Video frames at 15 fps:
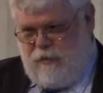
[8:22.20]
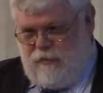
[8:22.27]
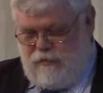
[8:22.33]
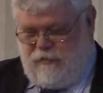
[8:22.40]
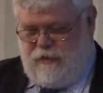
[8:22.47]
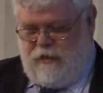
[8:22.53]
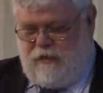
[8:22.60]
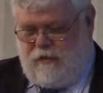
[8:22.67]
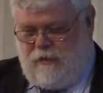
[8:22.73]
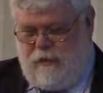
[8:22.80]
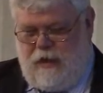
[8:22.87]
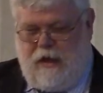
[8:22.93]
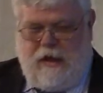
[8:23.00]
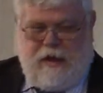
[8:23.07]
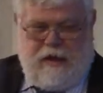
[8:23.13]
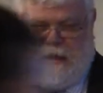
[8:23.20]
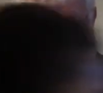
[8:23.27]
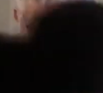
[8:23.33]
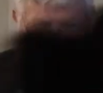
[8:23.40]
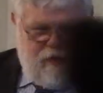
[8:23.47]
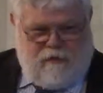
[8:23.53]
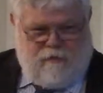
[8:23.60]
this deal
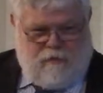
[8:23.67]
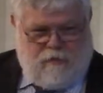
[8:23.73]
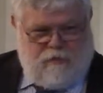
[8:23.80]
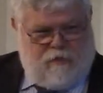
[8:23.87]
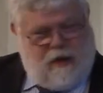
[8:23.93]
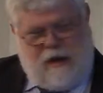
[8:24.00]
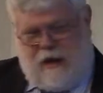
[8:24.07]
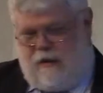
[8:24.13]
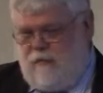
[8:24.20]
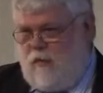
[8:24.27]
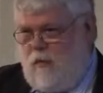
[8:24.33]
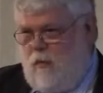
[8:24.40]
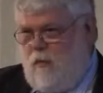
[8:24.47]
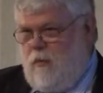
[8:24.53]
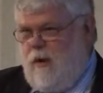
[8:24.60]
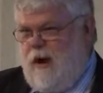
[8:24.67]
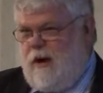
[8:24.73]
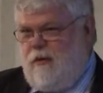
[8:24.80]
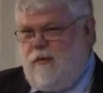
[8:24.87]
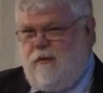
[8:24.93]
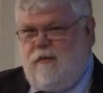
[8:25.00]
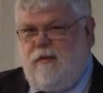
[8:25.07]
is seafood. They have a whole
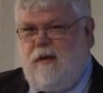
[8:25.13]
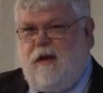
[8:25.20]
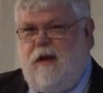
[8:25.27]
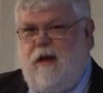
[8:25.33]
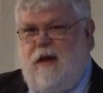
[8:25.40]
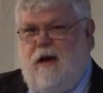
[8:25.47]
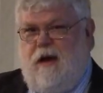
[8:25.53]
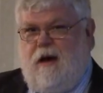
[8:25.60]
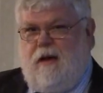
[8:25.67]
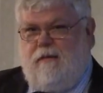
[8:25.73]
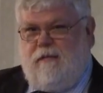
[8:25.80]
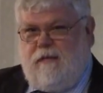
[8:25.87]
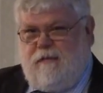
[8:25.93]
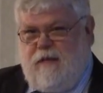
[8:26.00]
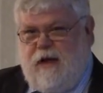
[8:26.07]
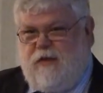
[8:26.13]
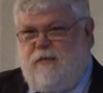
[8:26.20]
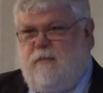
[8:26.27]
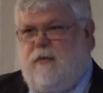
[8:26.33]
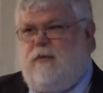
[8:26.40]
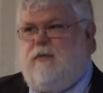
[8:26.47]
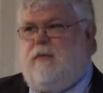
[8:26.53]
range of
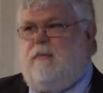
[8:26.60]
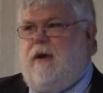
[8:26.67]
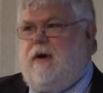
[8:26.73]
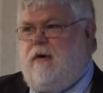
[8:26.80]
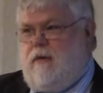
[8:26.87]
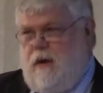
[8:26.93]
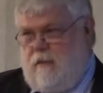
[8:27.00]
investments in maritime